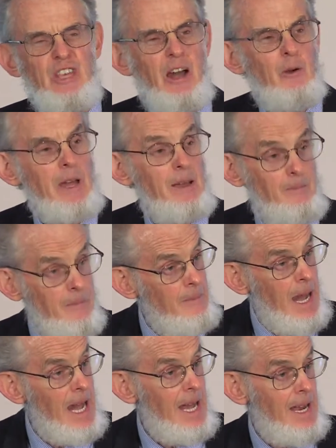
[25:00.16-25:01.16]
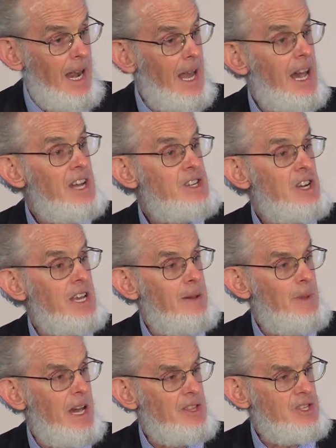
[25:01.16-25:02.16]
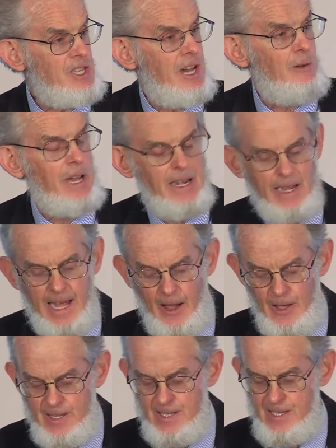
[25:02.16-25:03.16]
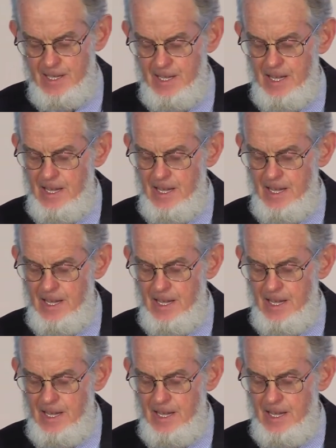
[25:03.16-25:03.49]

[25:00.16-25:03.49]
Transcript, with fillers: sowing, largely about sowing doubts.